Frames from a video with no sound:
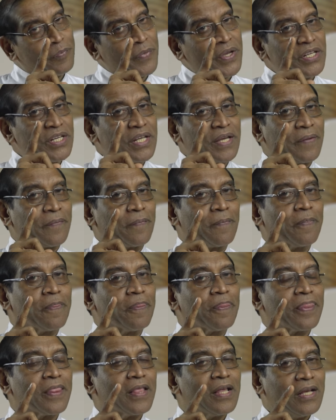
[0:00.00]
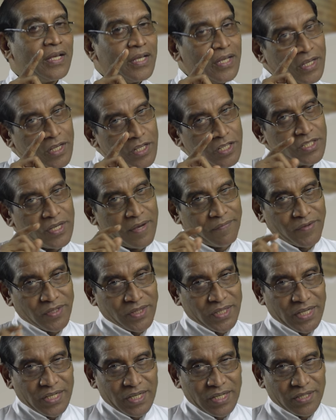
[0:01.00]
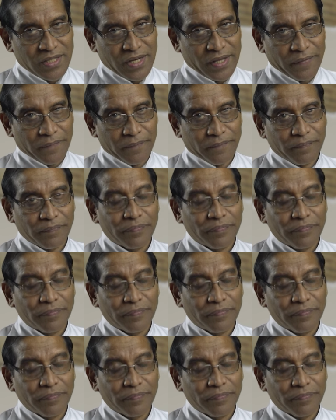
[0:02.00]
meeting in chapter 33